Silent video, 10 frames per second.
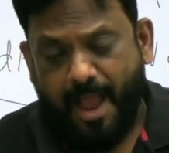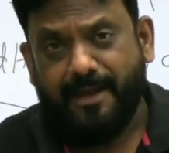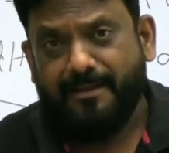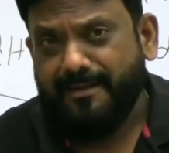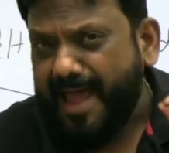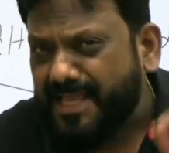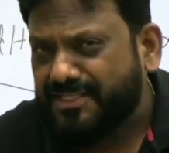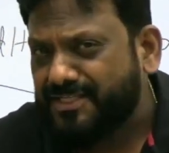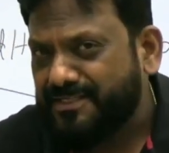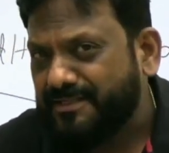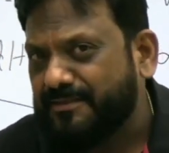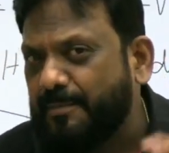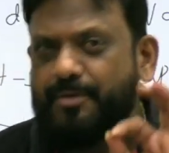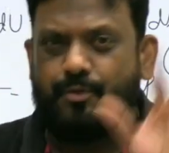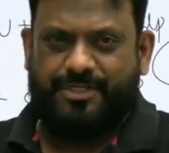And last, the
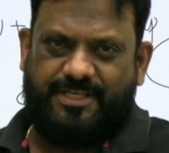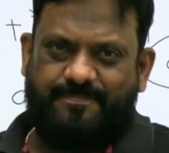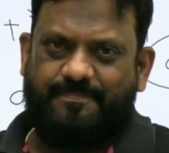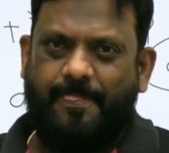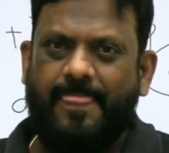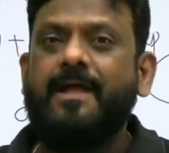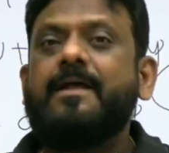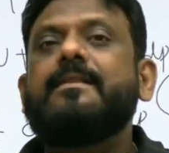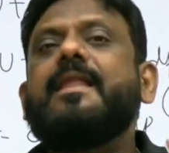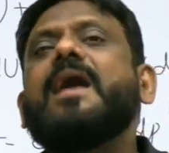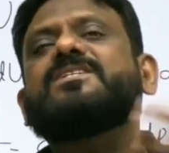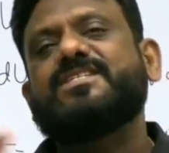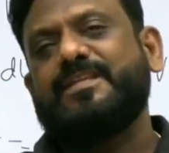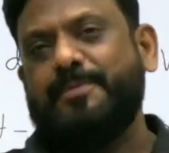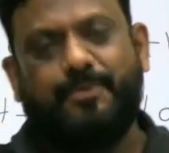beauty.
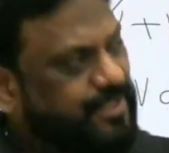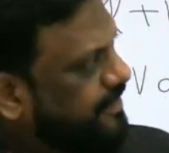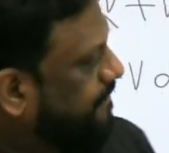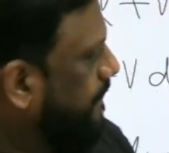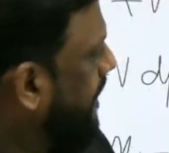The